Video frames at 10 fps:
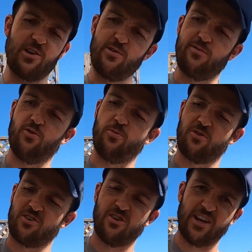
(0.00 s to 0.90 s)
to go for
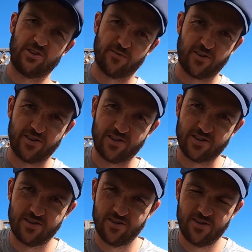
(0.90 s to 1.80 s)
because I can't actually
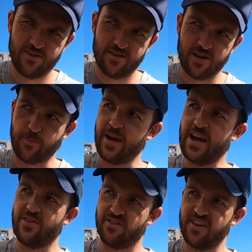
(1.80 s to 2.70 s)
find a
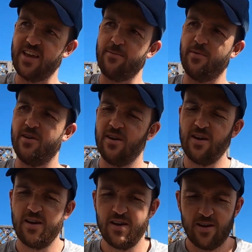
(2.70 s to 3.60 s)
pair the same.
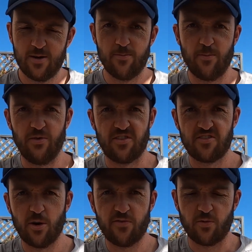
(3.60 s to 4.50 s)
But
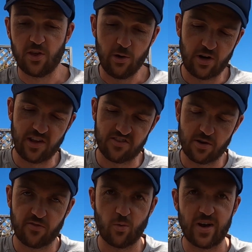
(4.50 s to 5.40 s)
the Oakley
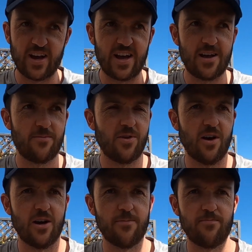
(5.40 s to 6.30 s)
Software,
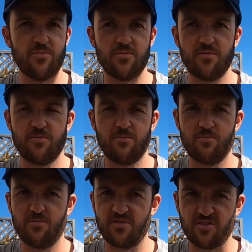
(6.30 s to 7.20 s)

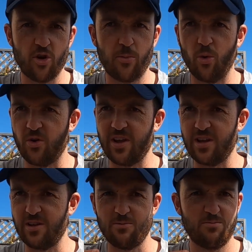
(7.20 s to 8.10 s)

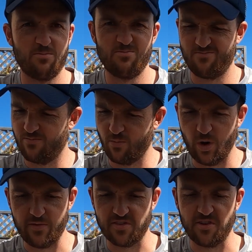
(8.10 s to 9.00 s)
snowboarding,
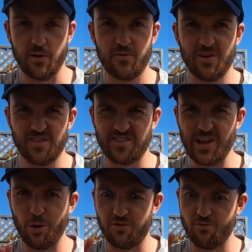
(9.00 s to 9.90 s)
whatever stuff,
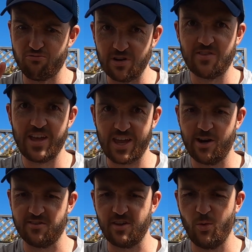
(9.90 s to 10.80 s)
sells
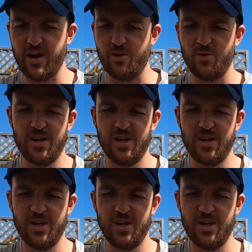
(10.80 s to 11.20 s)
ridiculously well.